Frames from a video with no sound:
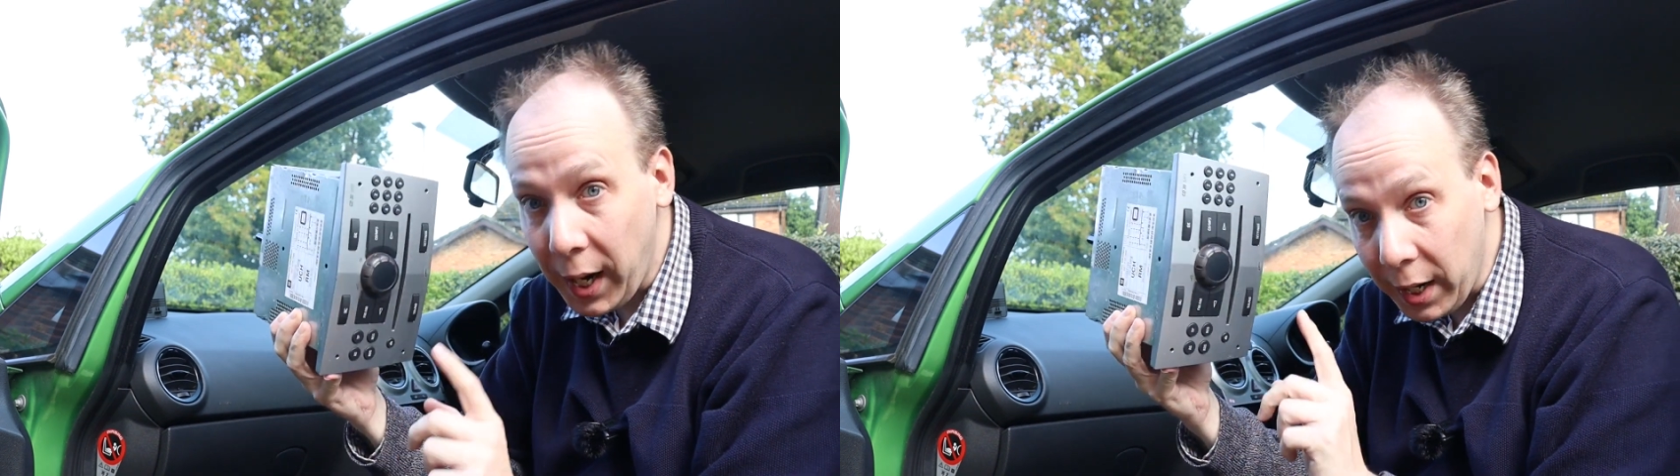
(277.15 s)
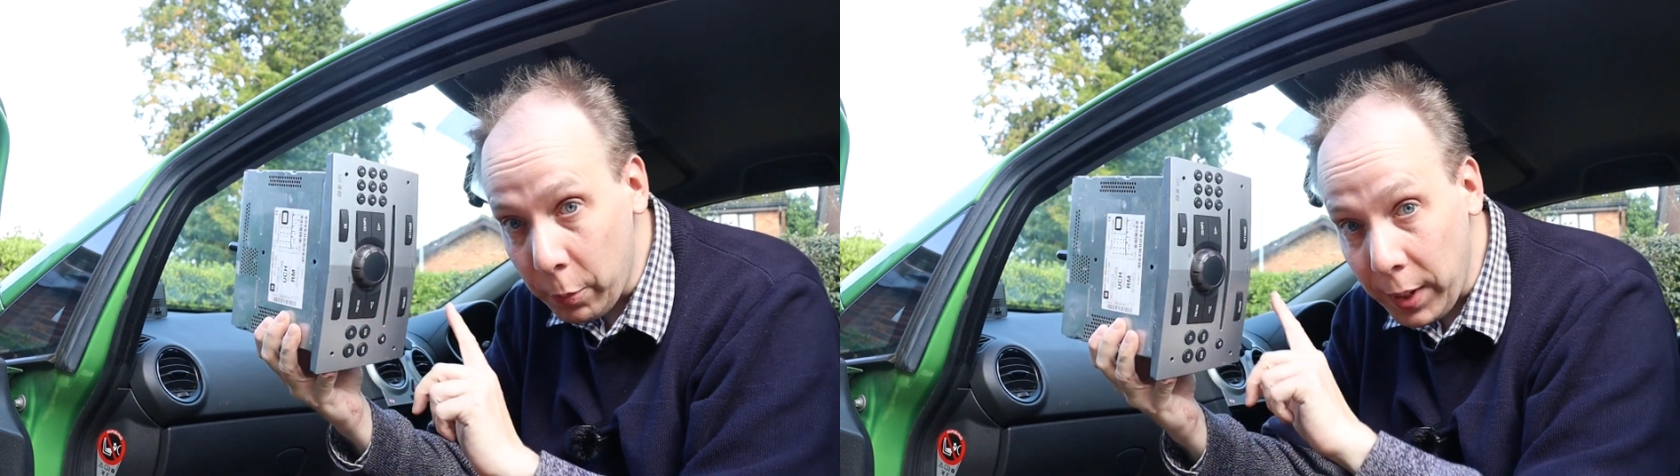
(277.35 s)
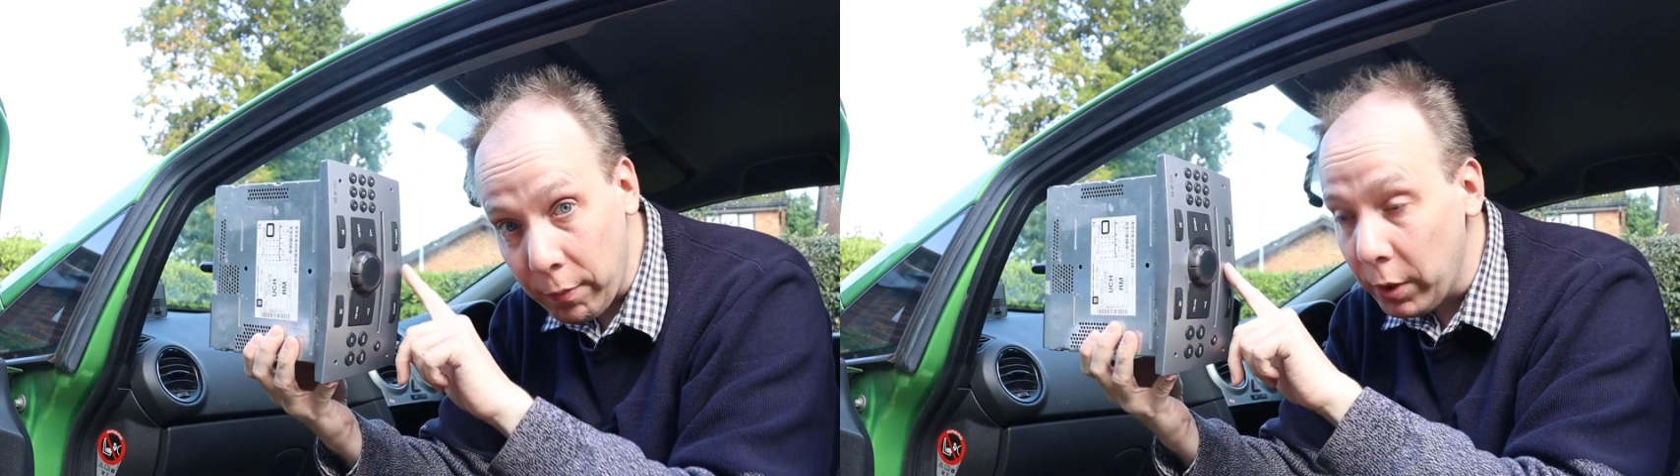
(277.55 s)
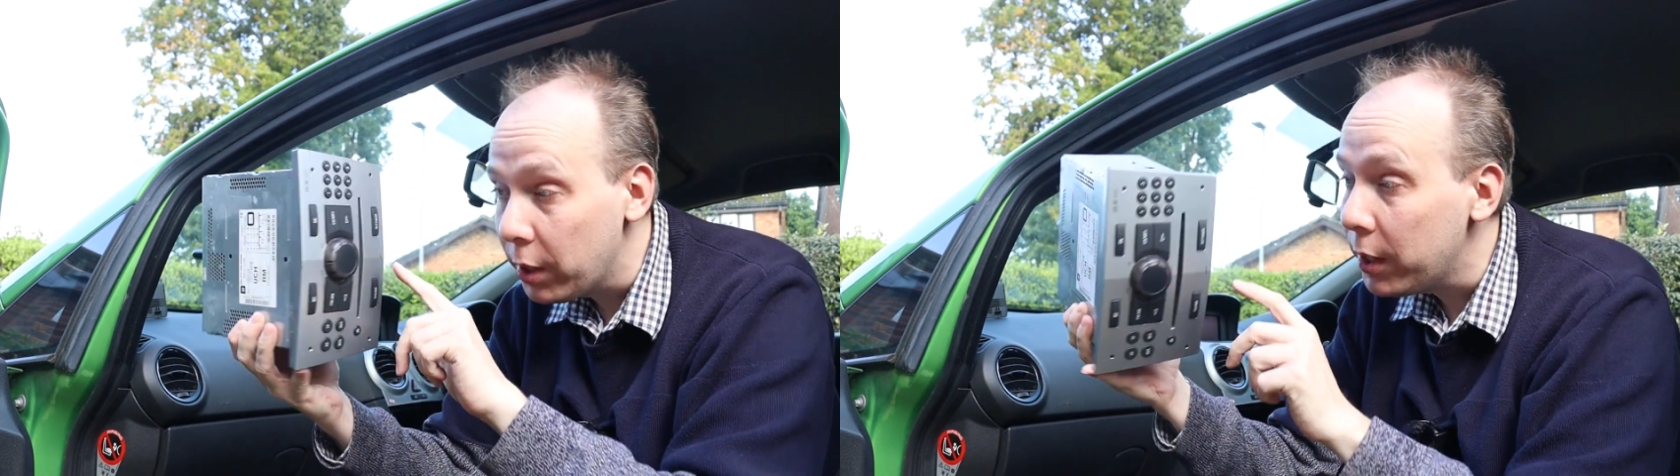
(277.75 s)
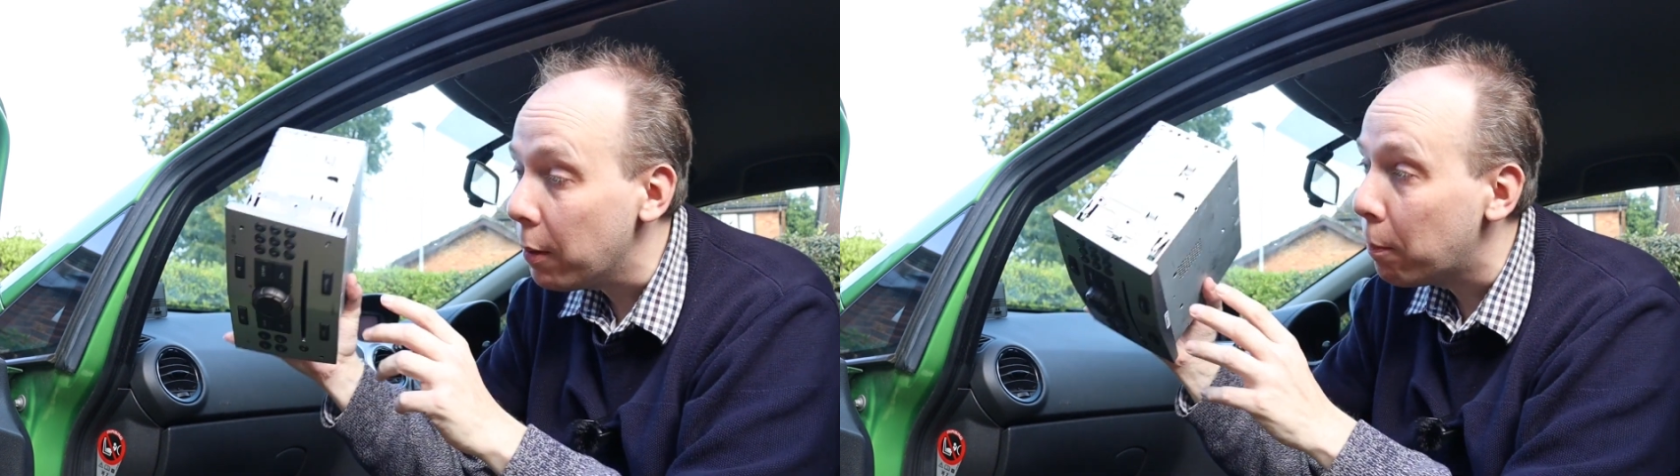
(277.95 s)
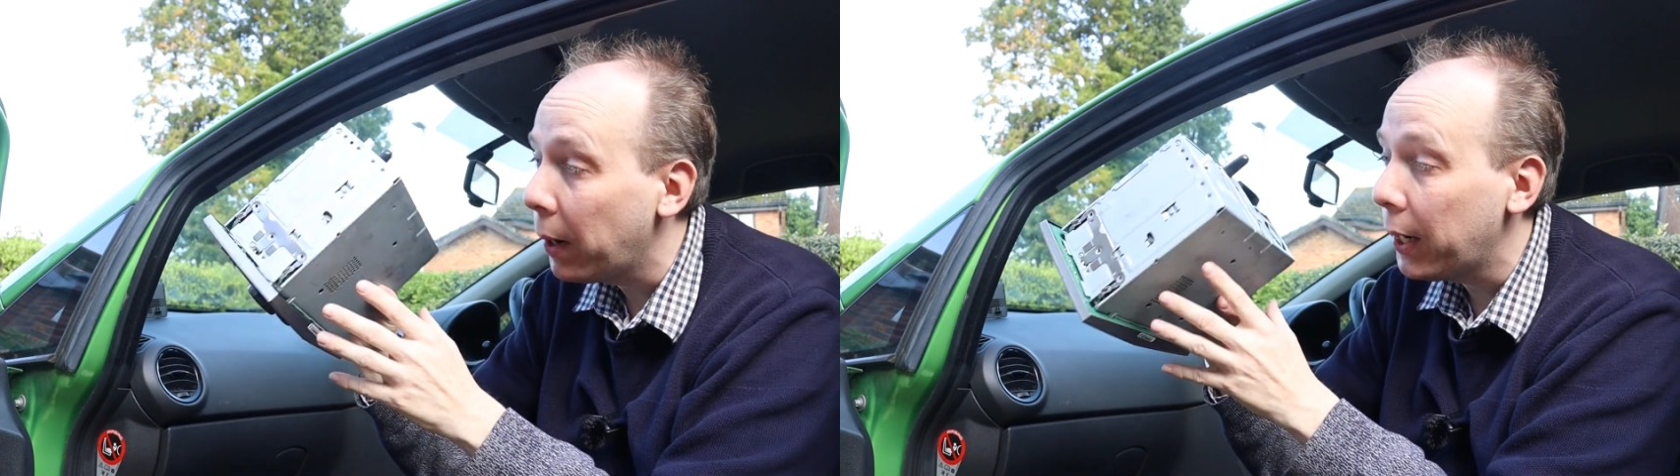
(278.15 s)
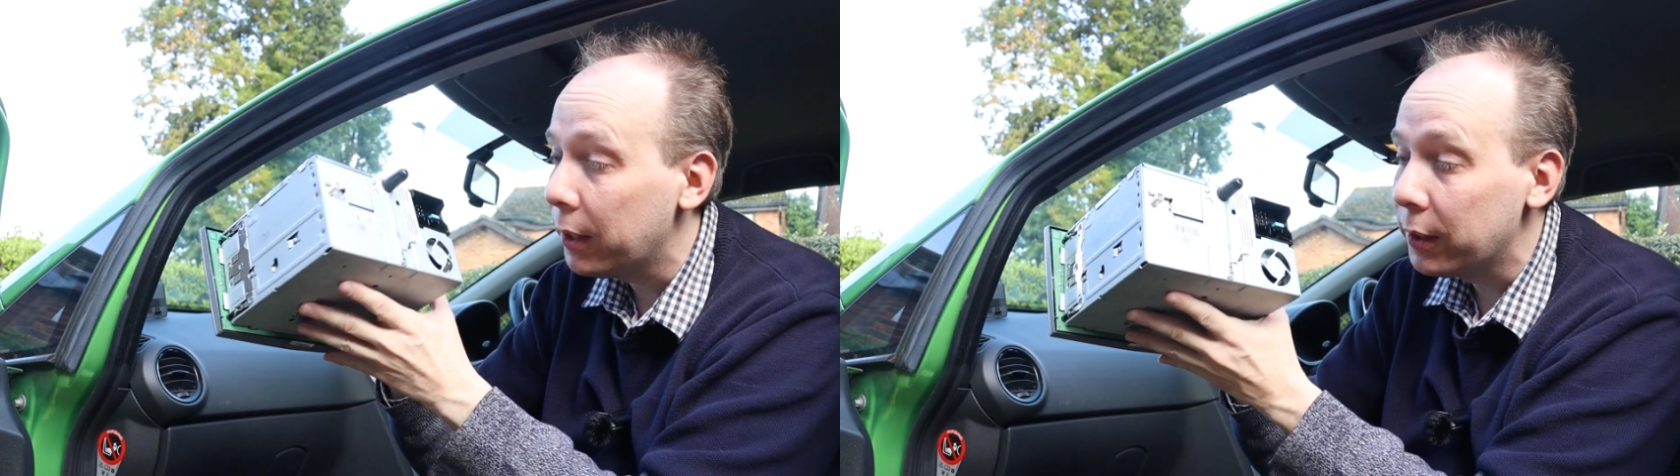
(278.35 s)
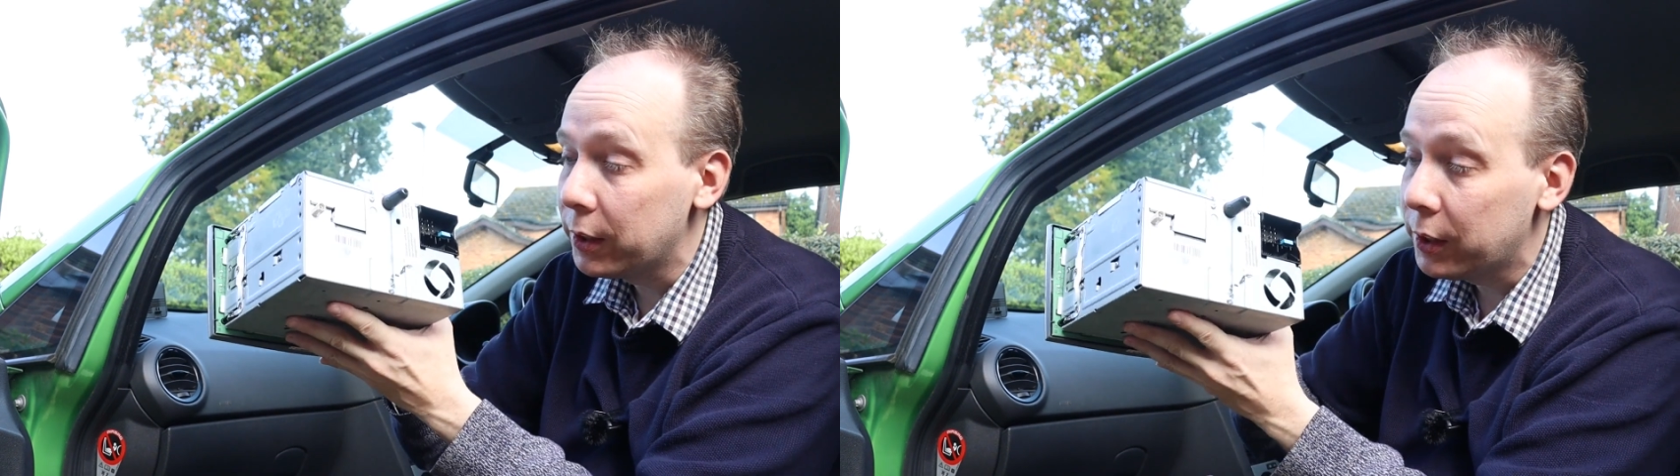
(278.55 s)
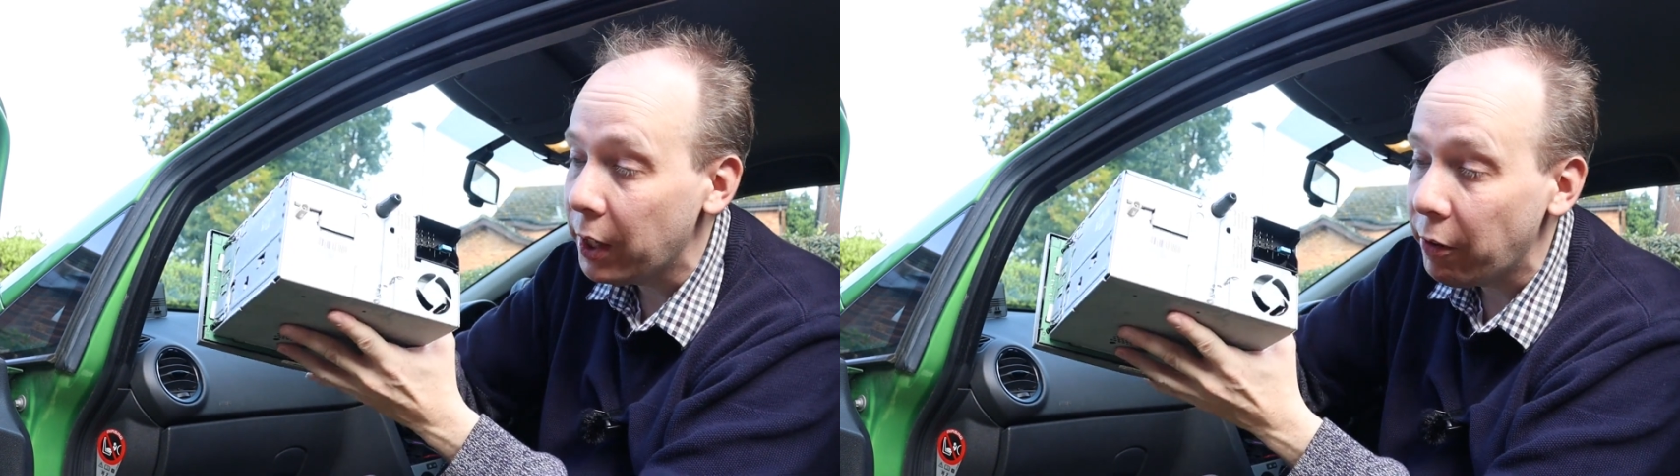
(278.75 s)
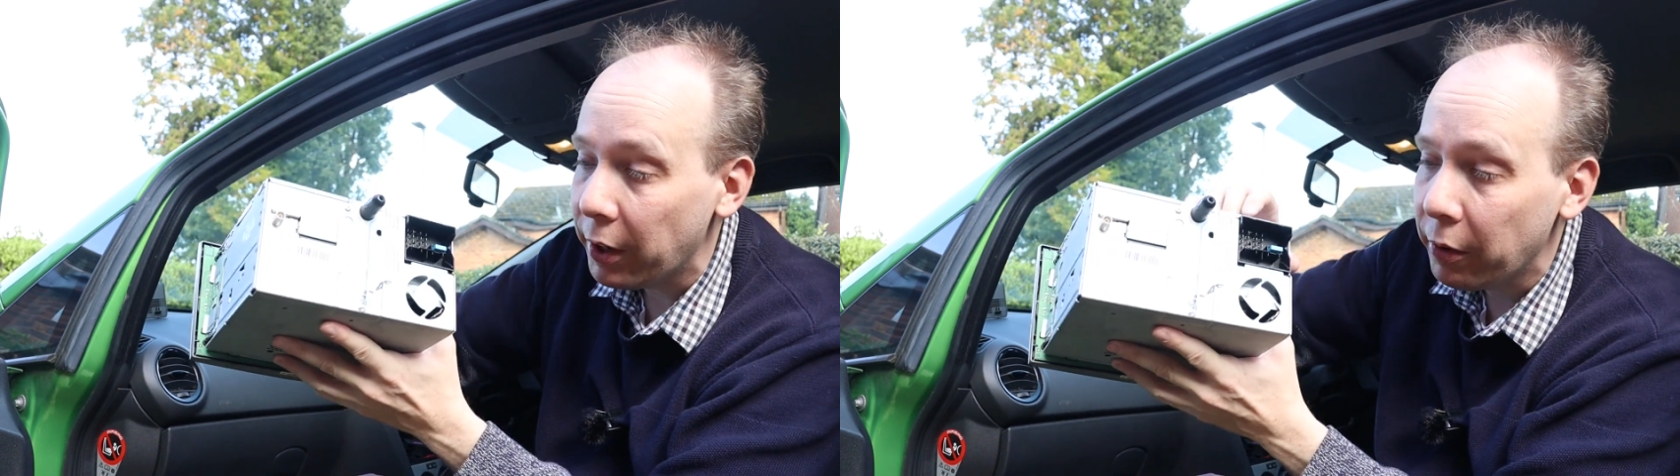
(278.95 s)
And if we have a look at the back of the
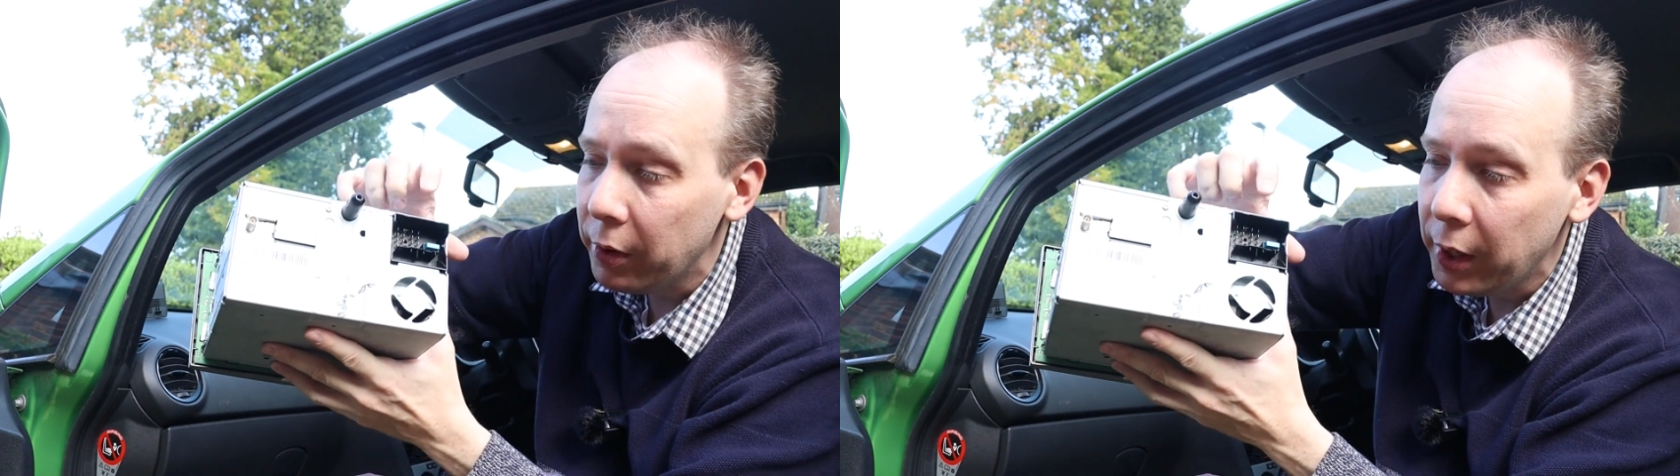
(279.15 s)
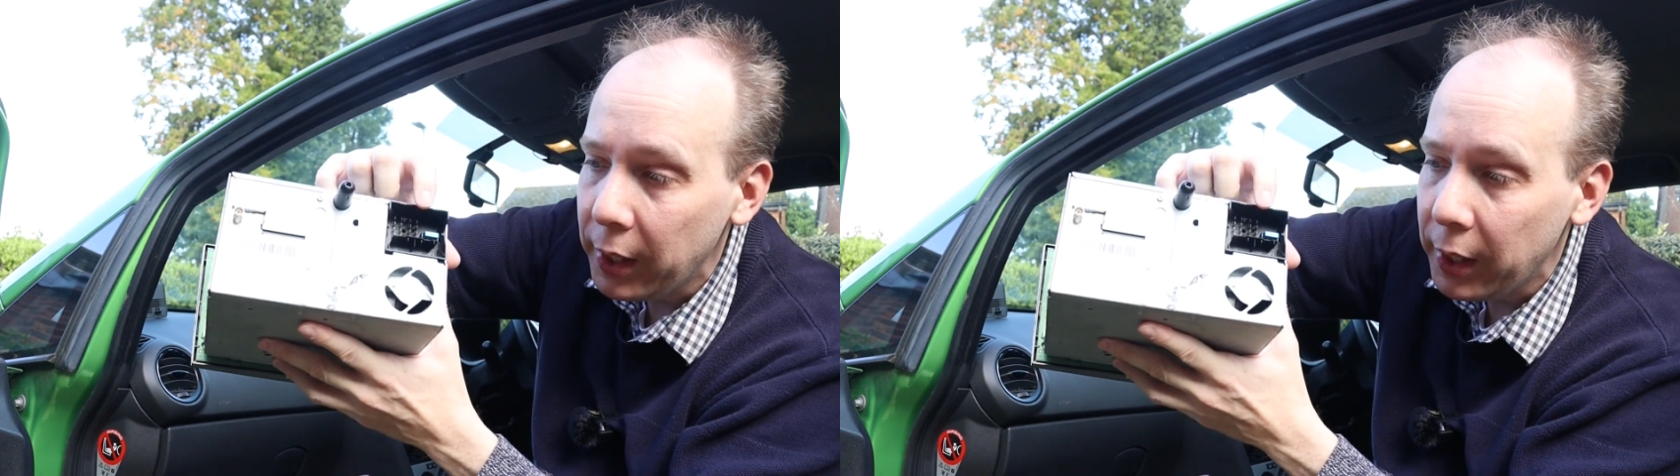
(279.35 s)
stereo,